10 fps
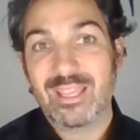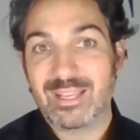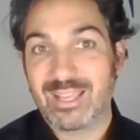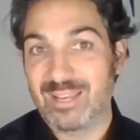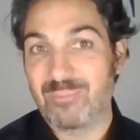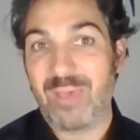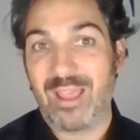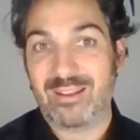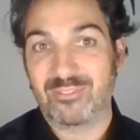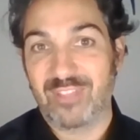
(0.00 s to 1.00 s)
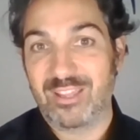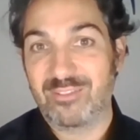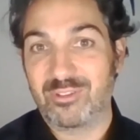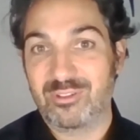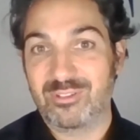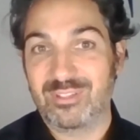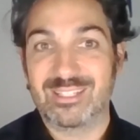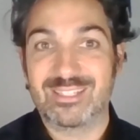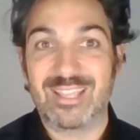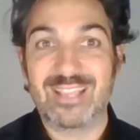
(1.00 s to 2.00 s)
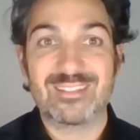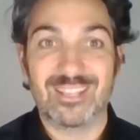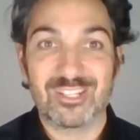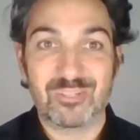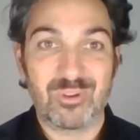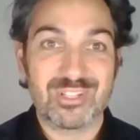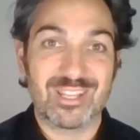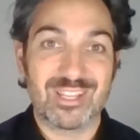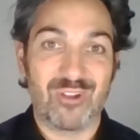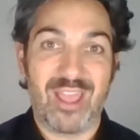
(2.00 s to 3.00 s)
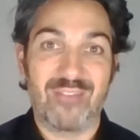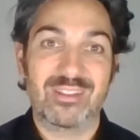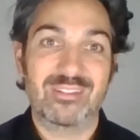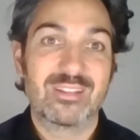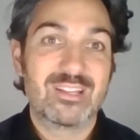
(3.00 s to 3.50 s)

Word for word: can impact the flavor, the tasting experience that you're having.